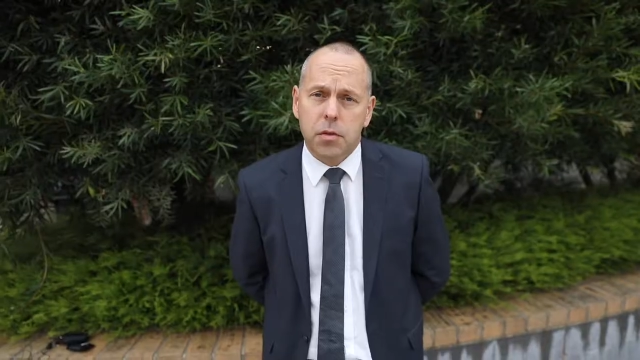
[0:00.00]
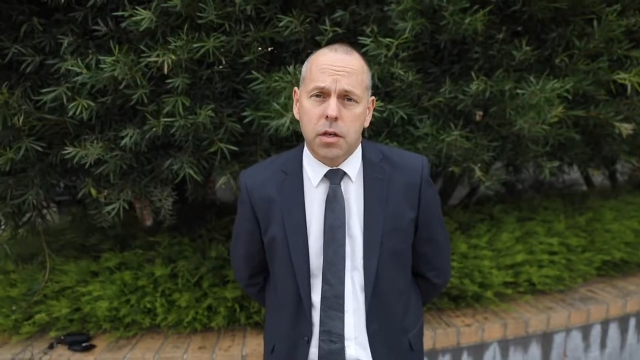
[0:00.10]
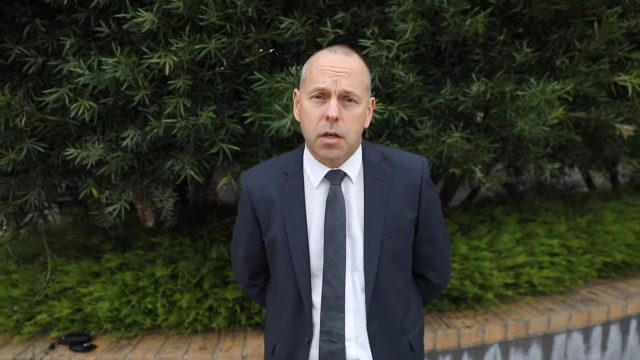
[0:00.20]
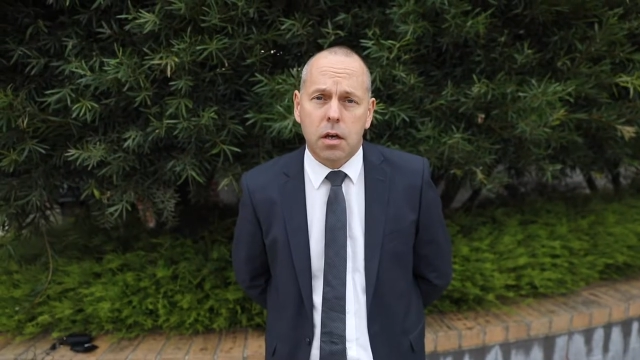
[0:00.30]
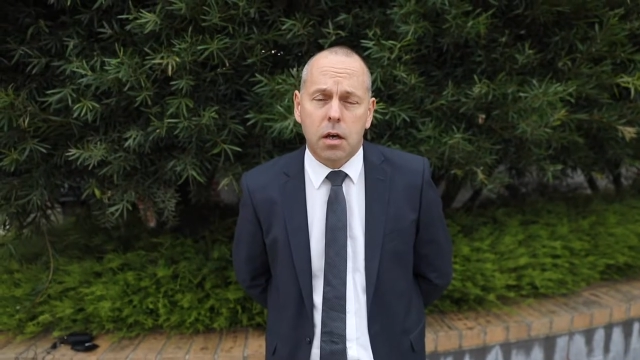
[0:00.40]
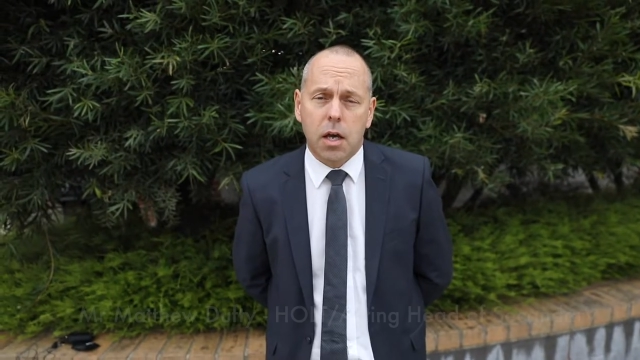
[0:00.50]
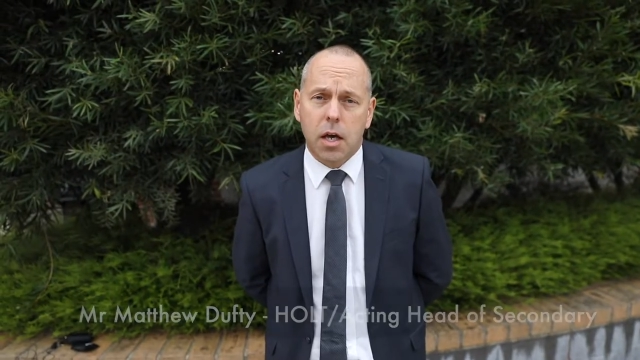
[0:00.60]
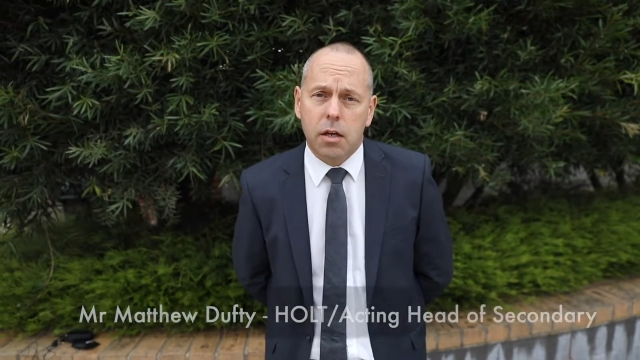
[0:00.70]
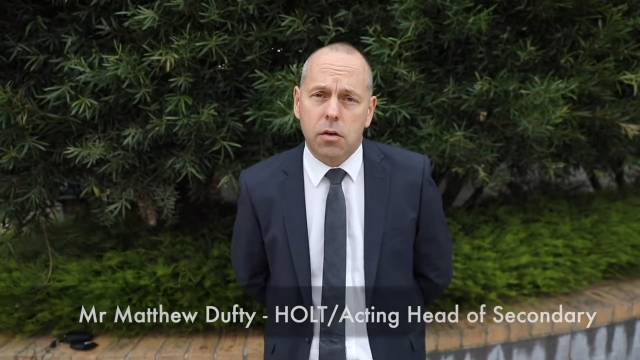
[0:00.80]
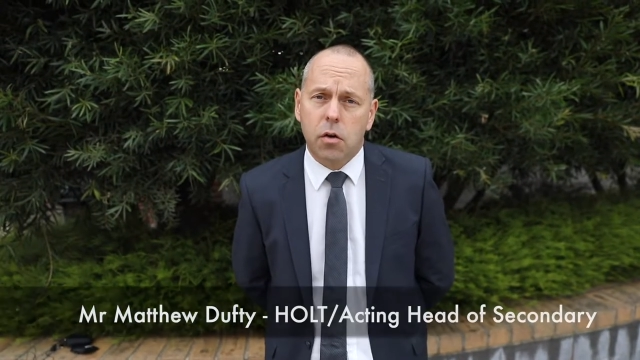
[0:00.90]
the
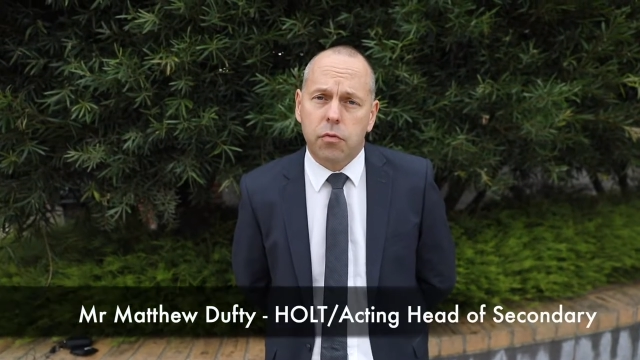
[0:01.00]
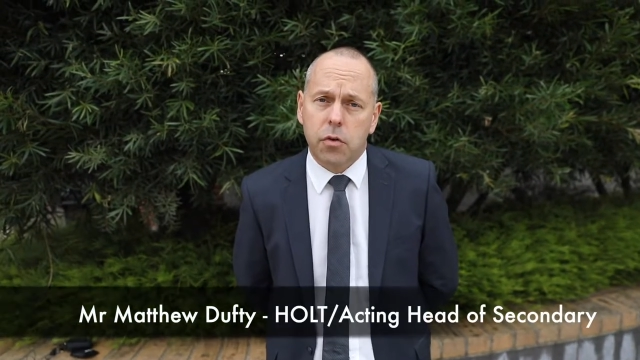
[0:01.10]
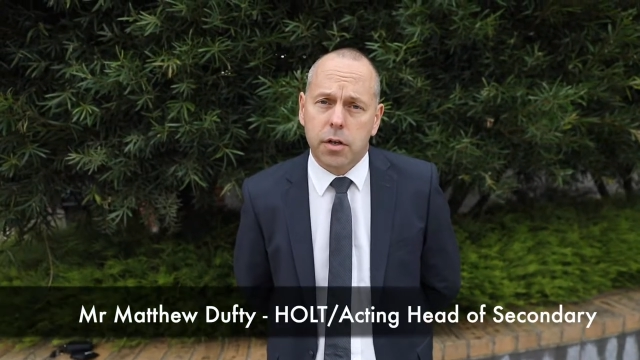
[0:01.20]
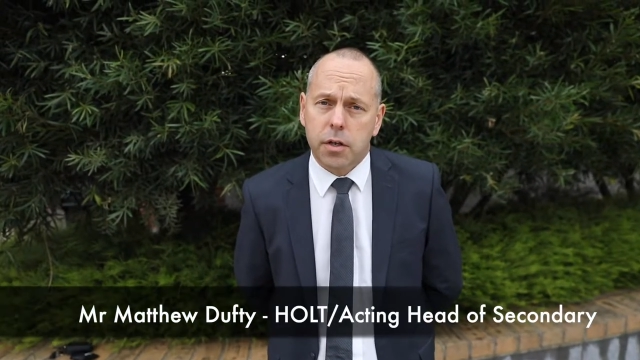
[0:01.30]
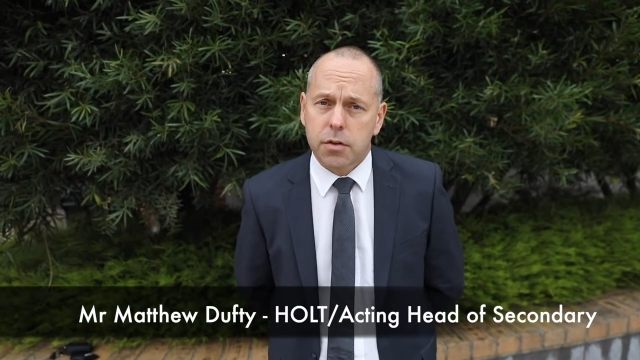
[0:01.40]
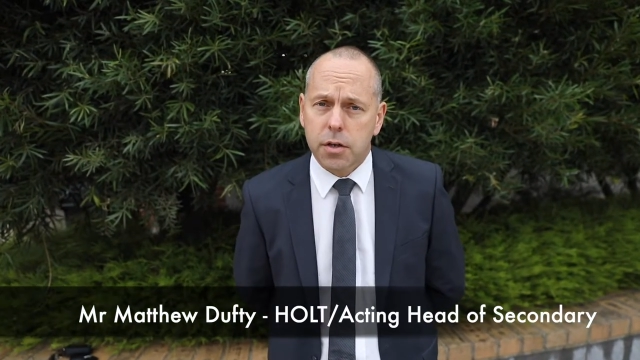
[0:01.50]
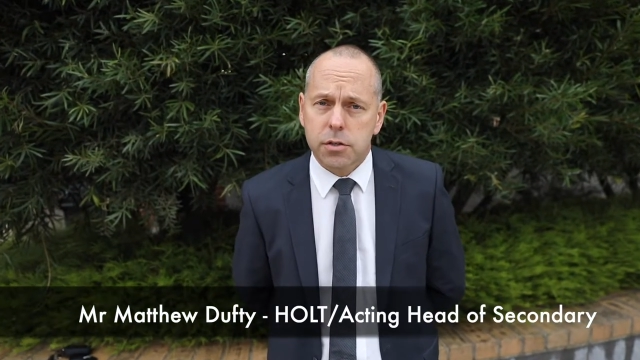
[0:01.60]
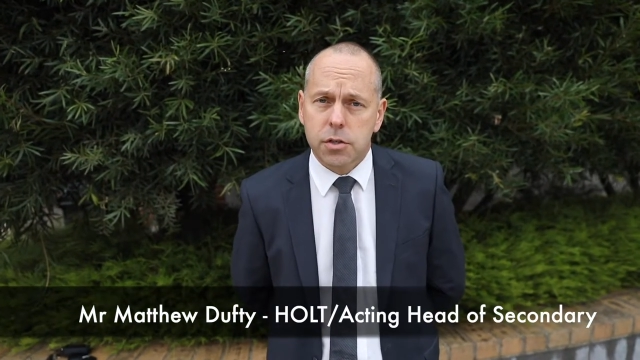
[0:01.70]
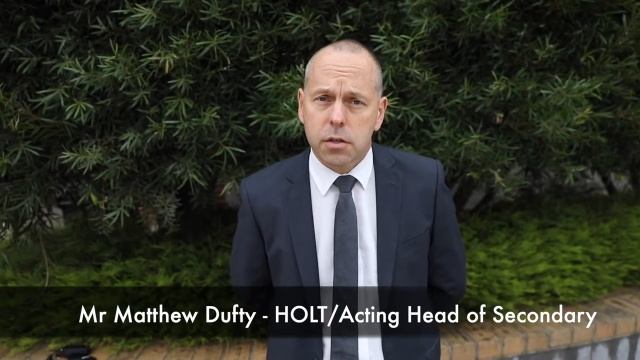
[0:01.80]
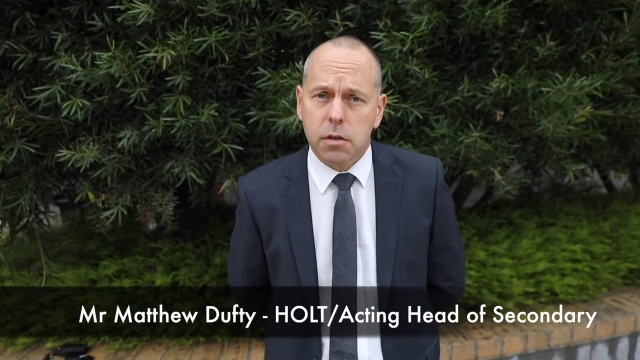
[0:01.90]
Head of Learning and
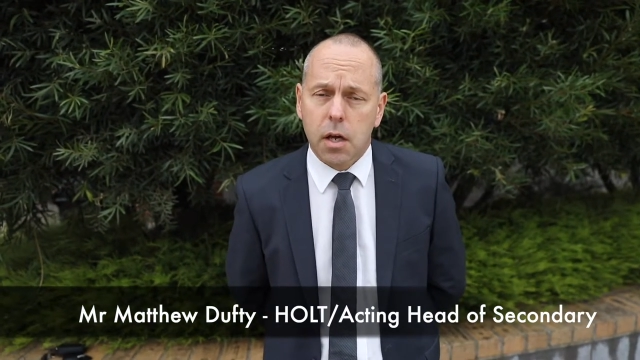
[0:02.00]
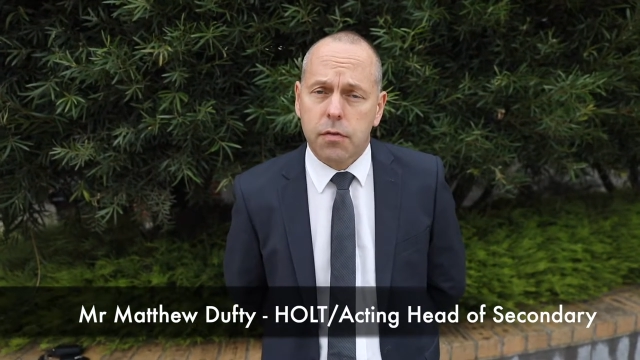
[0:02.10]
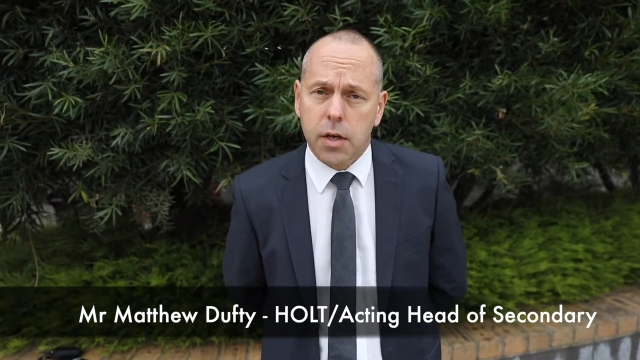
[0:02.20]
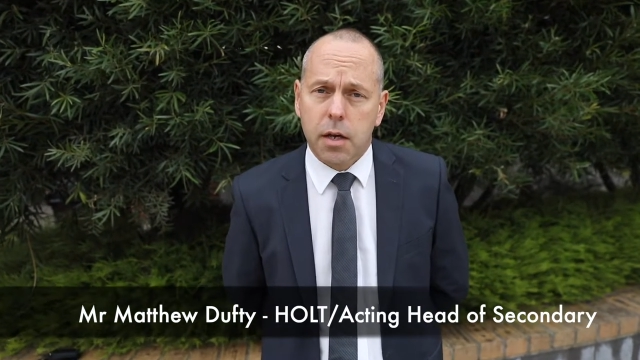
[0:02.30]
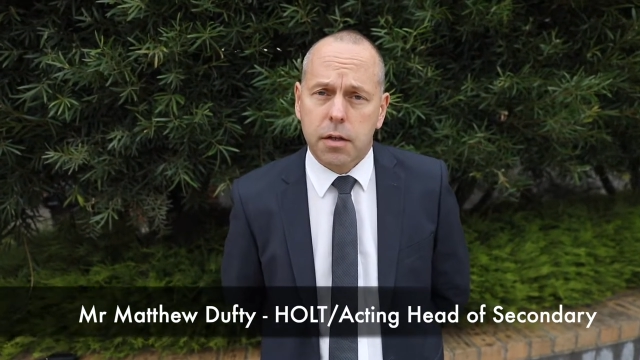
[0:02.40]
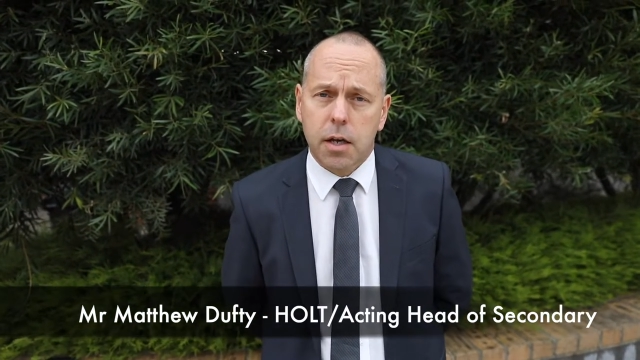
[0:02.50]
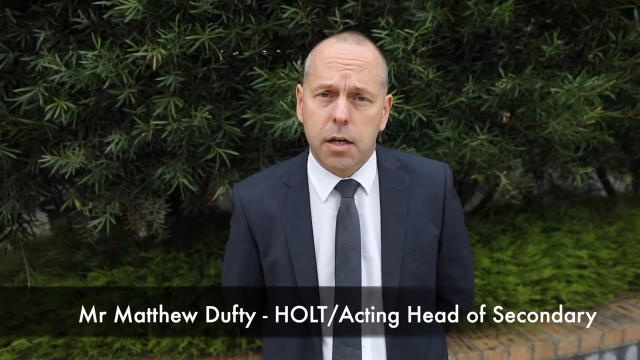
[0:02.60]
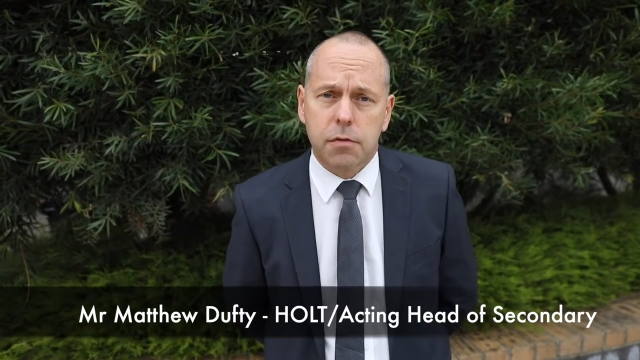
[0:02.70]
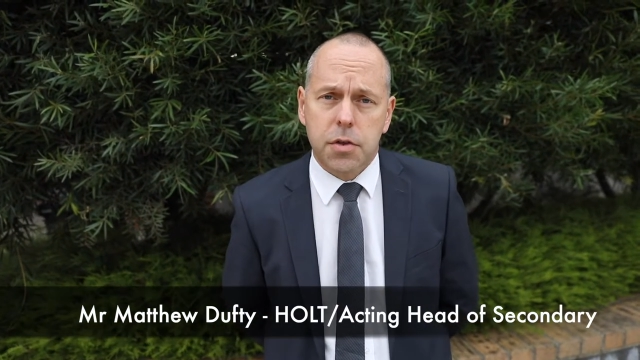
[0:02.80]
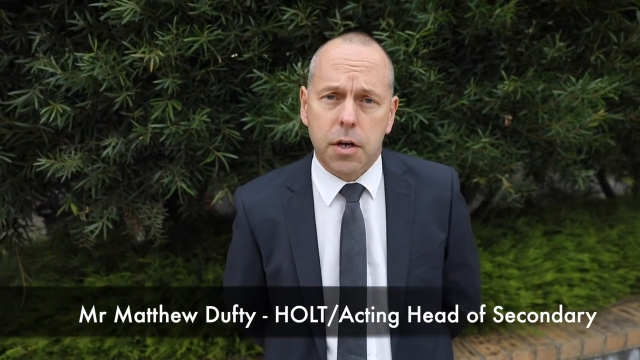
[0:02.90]
Teaching and the Acting
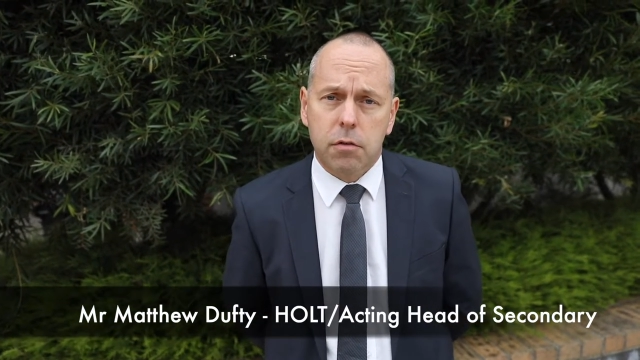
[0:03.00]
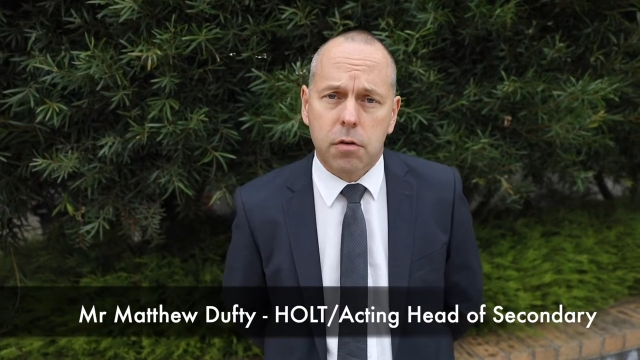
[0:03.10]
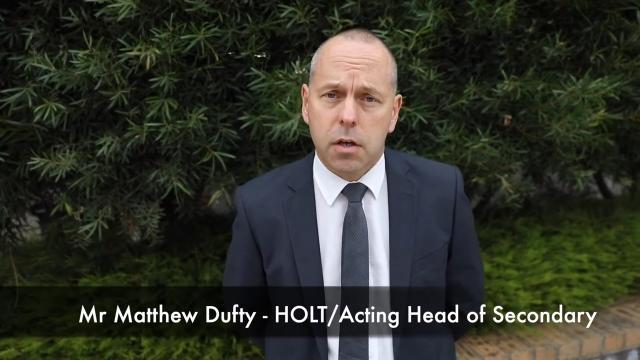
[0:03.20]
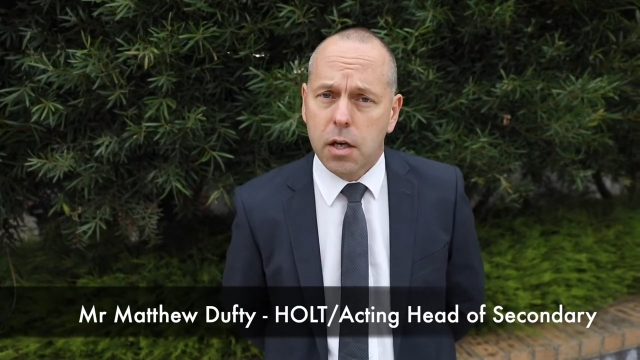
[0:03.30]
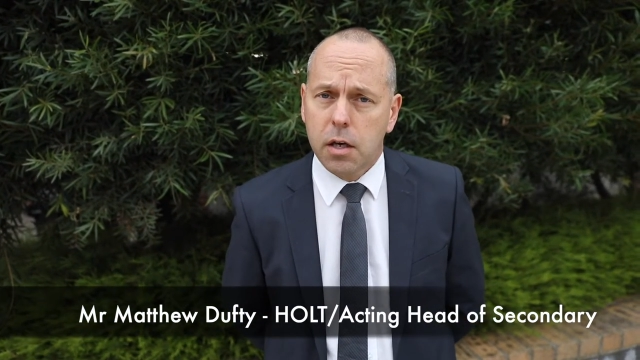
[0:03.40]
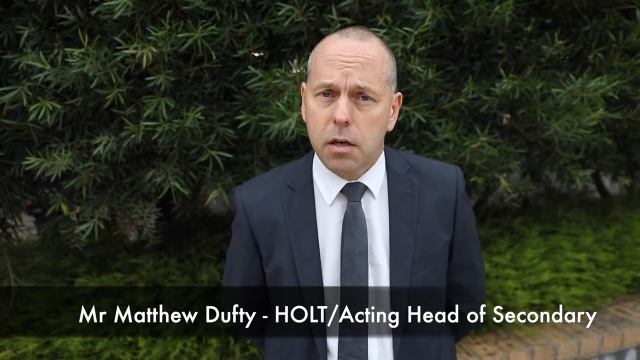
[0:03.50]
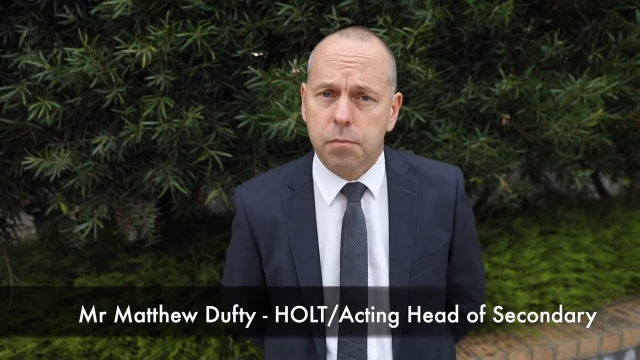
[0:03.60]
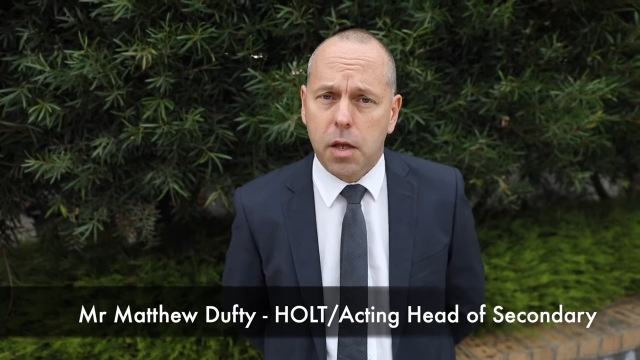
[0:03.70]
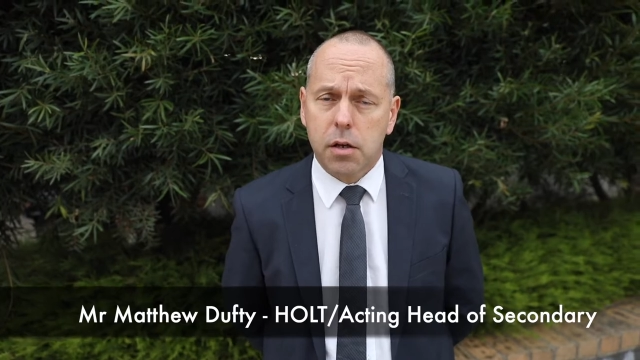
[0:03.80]
Head of Secondary here